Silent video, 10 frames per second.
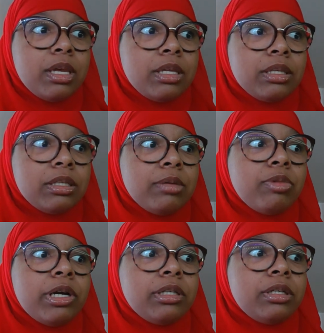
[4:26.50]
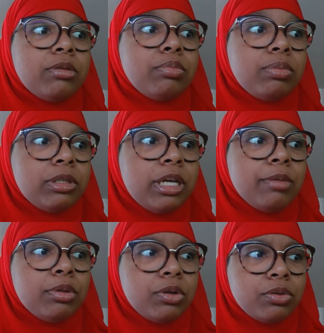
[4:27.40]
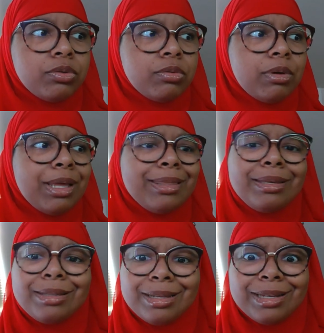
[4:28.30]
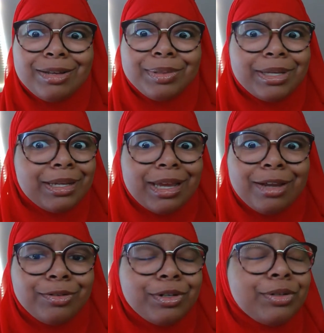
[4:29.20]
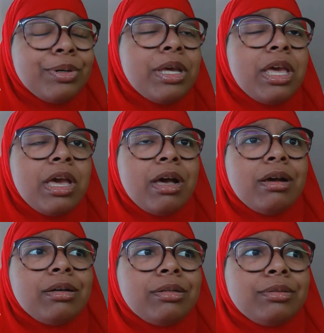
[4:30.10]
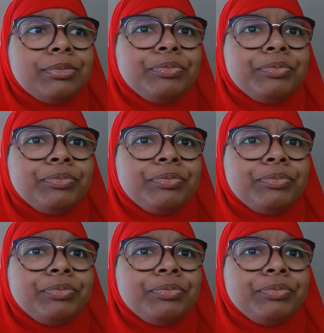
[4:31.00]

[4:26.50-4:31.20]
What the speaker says: Samurai Champloo. I think that's how I'm saying it. I don't know.